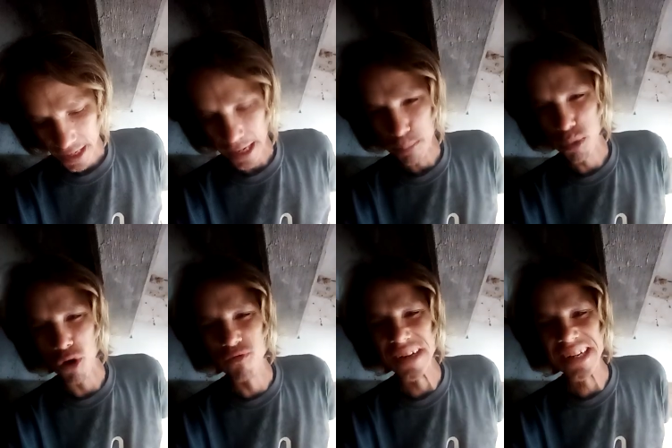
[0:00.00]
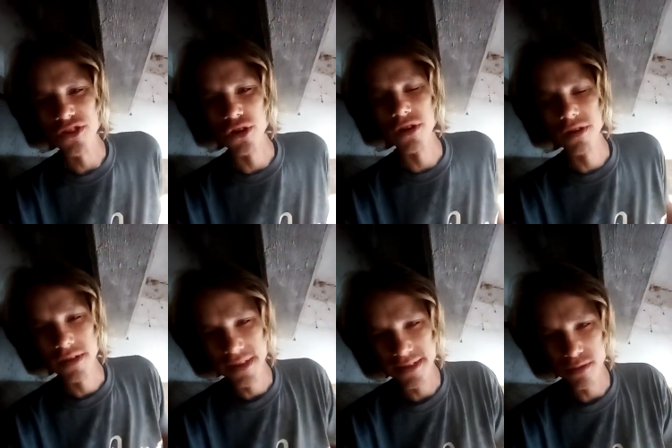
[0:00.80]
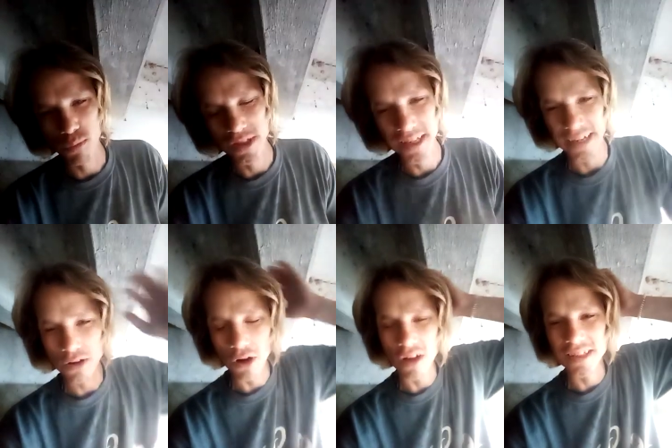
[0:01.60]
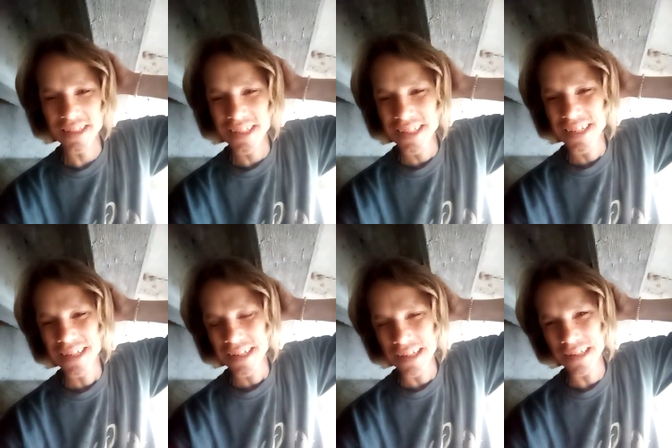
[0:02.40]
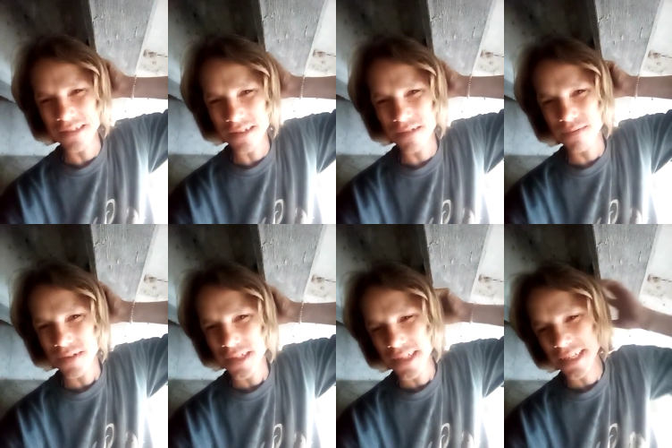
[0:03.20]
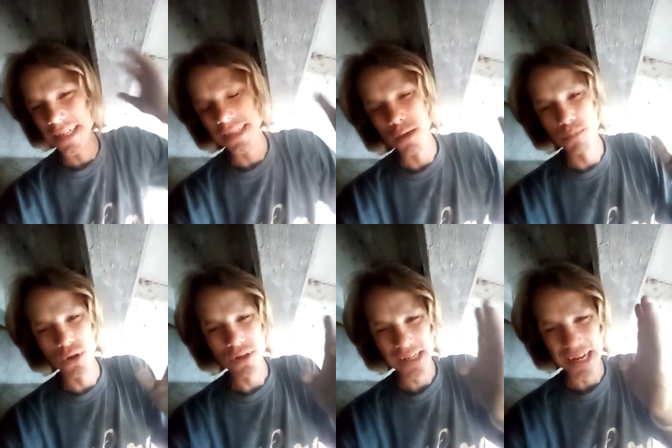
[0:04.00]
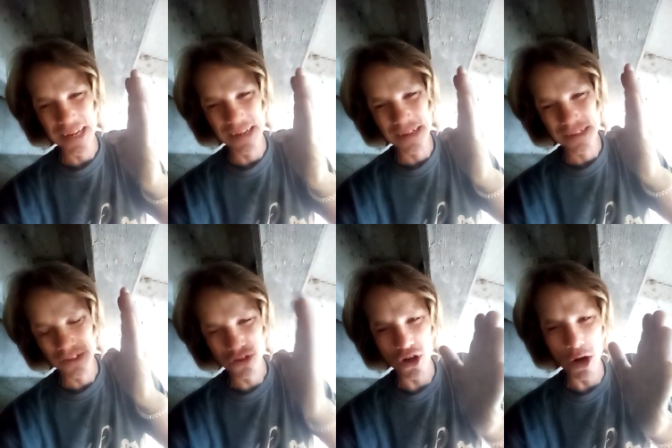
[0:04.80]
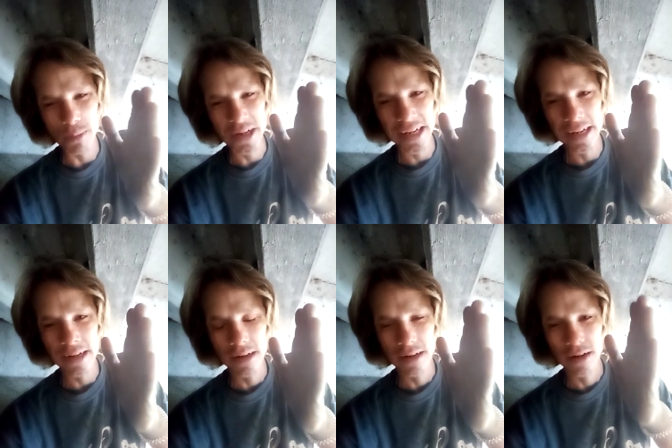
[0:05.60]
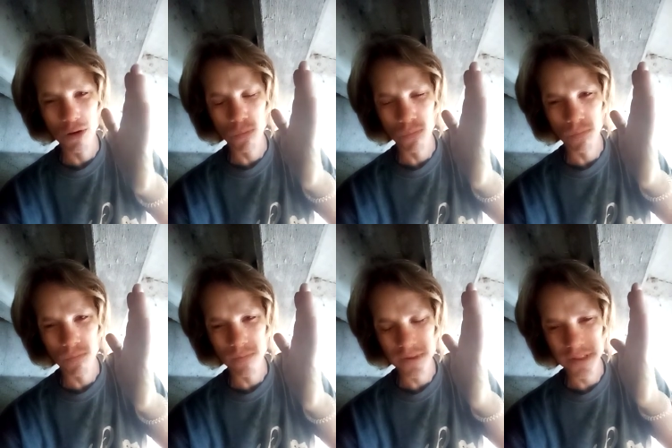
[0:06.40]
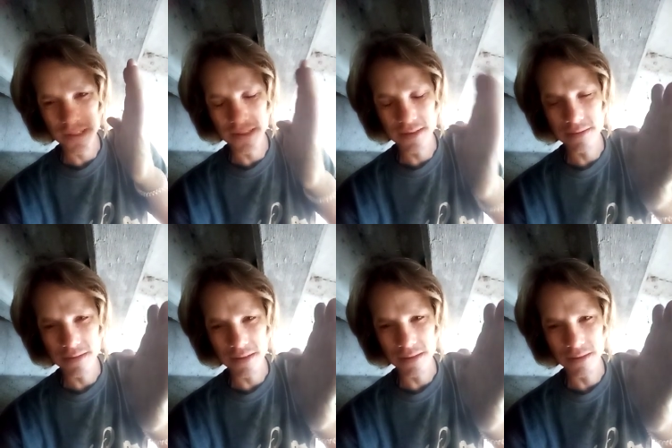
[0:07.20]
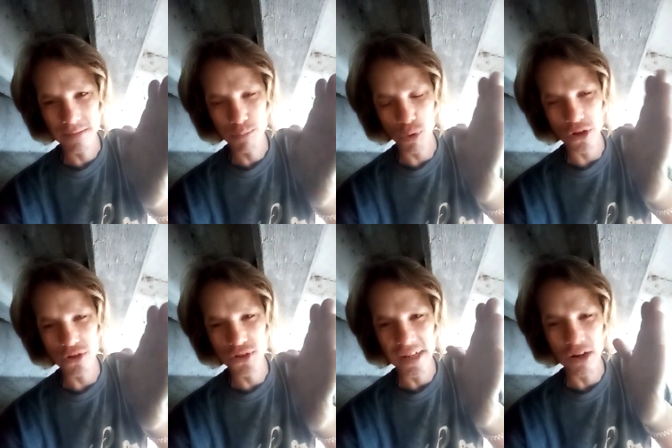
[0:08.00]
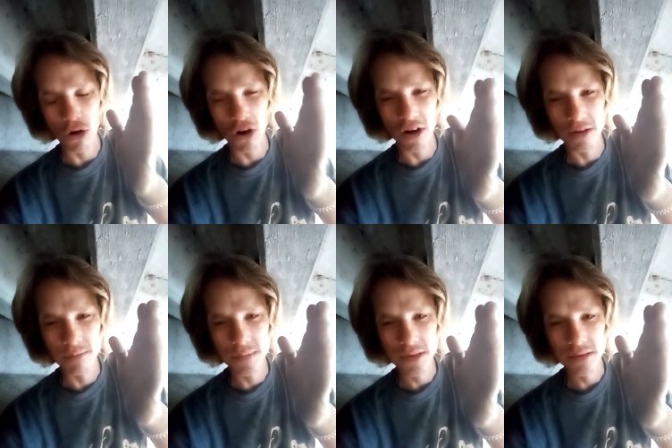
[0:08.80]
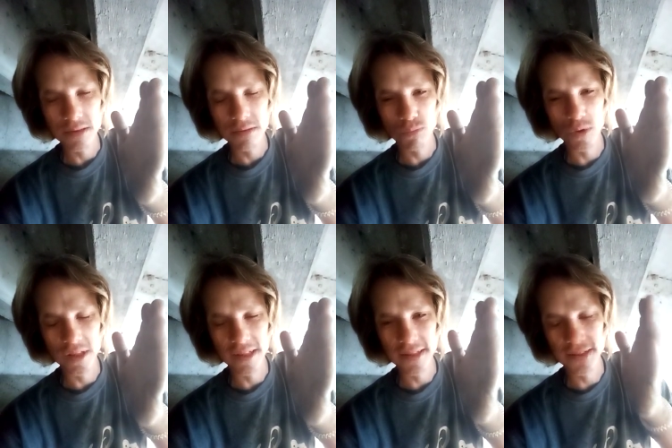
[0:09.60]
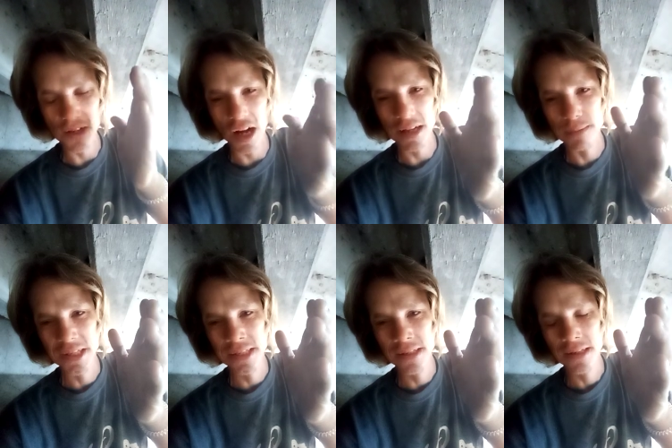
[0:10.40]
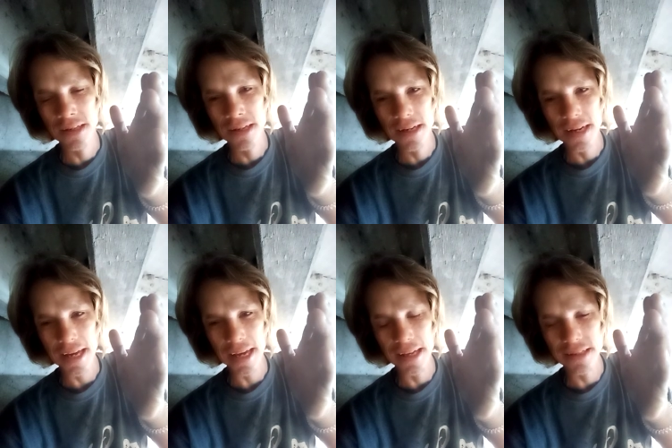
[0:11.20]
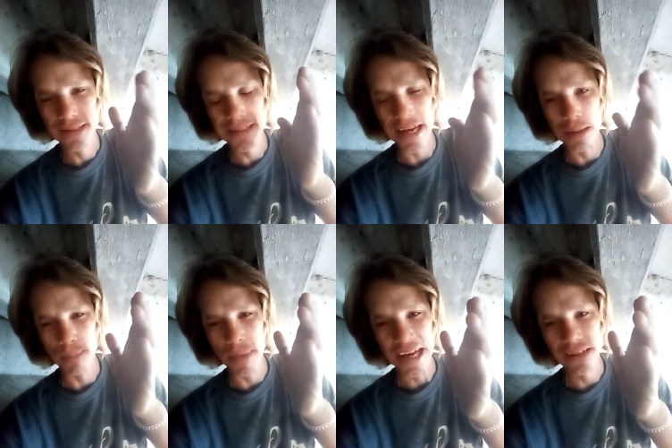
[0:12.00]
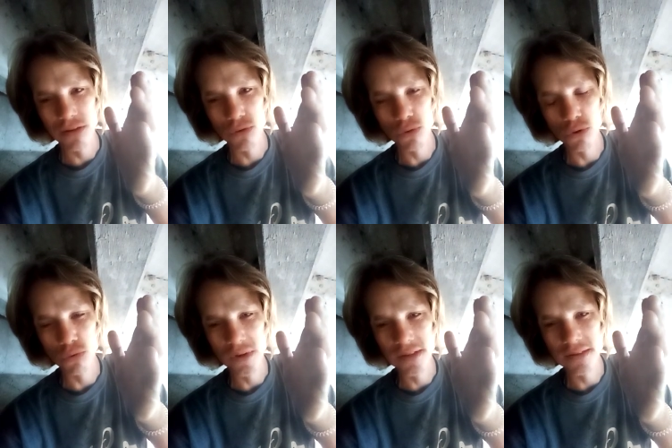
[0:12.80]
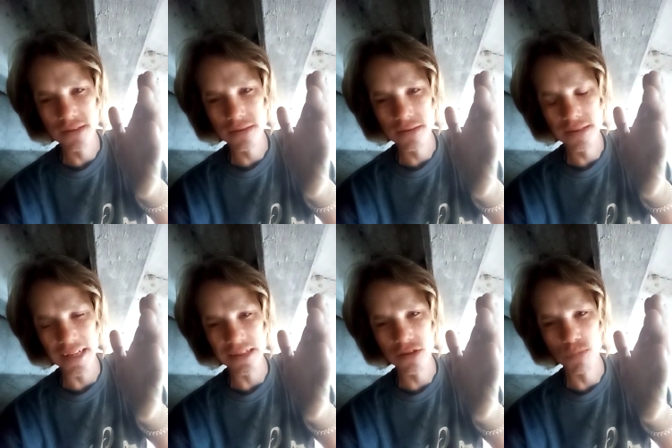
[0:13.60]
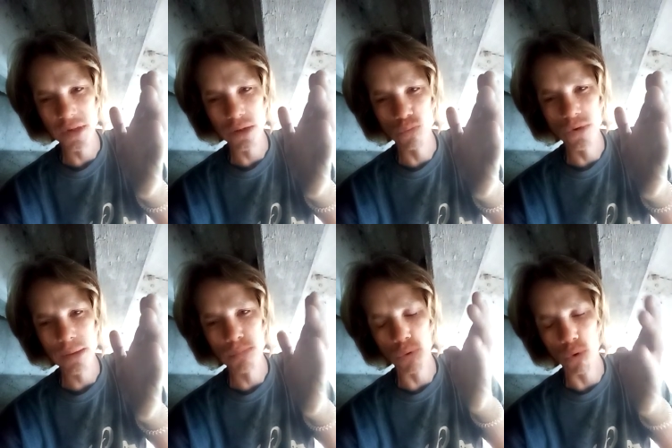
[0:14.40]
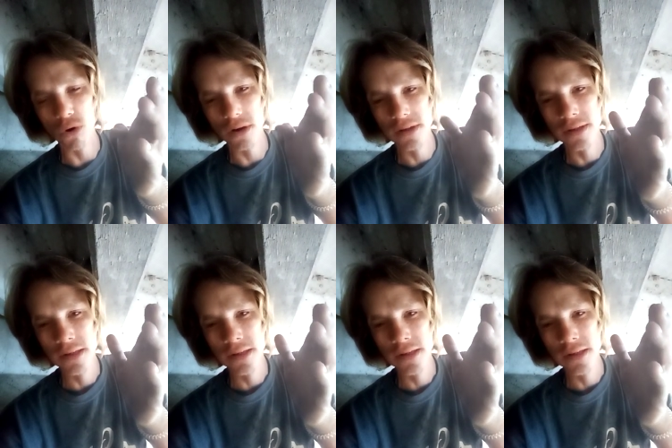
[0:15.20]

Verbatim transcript: a provender is what they call it in the in the book determining the, the brothers in arms with Solomon and St. Matthew is said to be reborn